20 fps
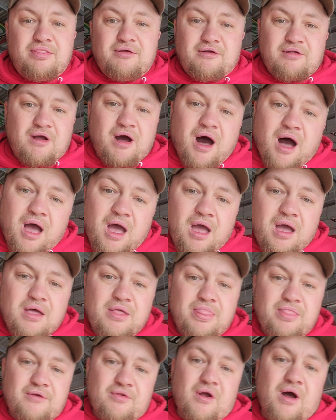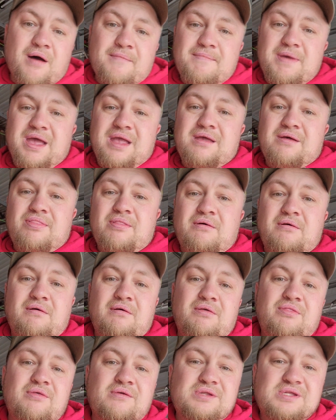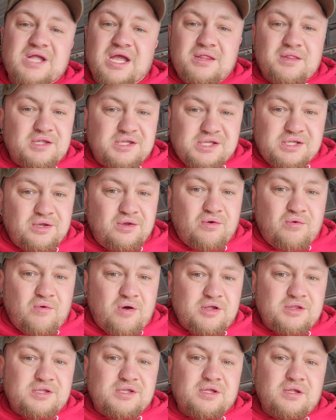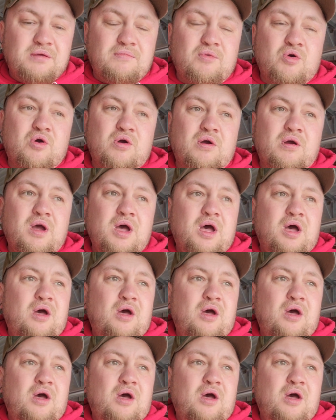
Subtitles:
They're not making the stainless steel ones anymore,